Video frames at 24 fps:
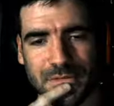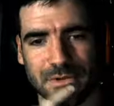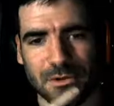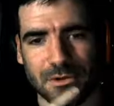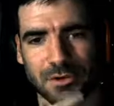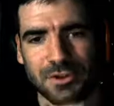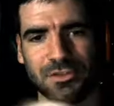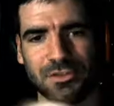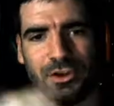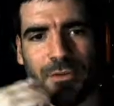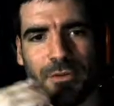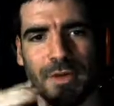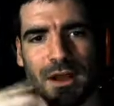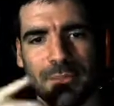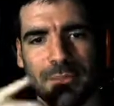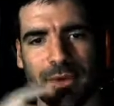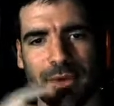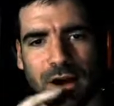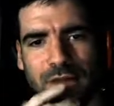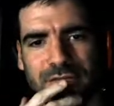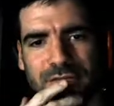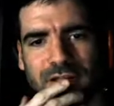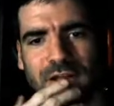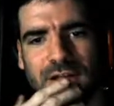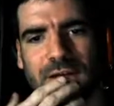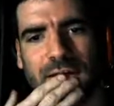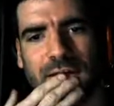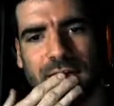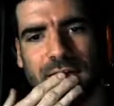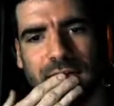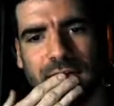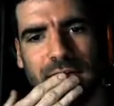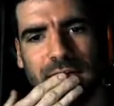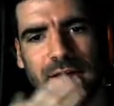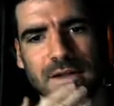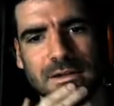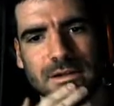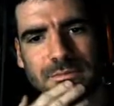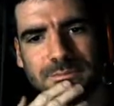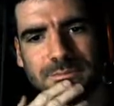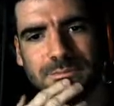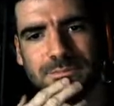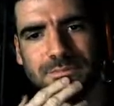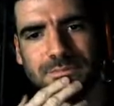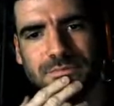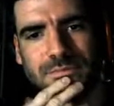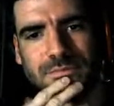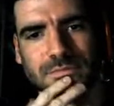I want to do a bit of both there.
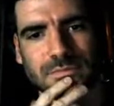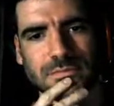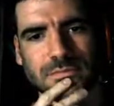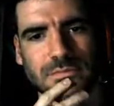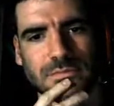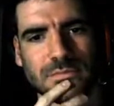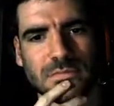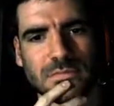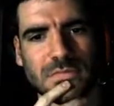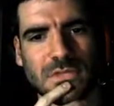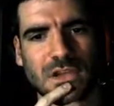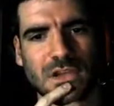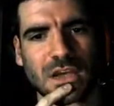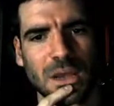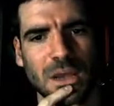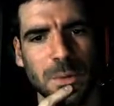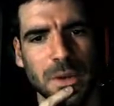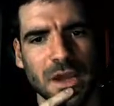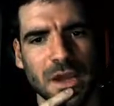Here